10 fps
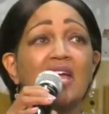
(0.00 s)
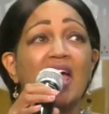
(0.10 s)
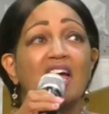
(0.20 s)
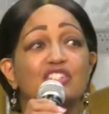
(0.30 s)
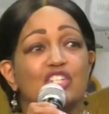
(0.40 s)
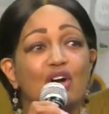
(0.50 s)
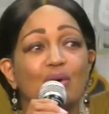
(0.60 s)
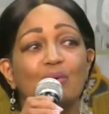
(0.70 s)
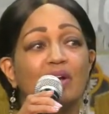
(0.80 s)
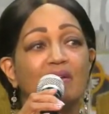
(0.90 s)
And
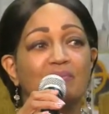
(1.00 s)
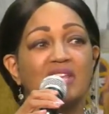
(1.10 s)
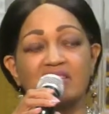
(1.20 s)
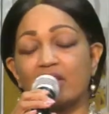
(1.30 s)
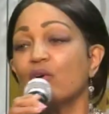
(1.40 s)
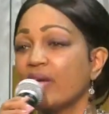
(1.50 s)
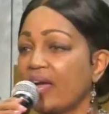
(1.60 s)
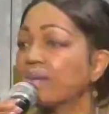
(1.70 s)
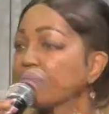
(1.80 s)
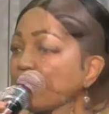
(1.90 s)
so they said,
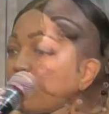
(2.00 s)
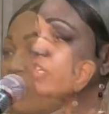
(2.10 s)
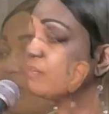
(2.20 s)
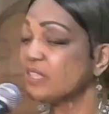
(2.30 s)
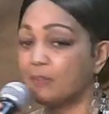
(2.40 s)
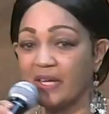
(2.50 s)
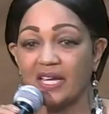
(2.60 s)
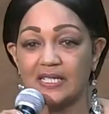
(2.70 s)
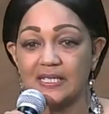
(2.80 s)
okay, we'll put him in the pit.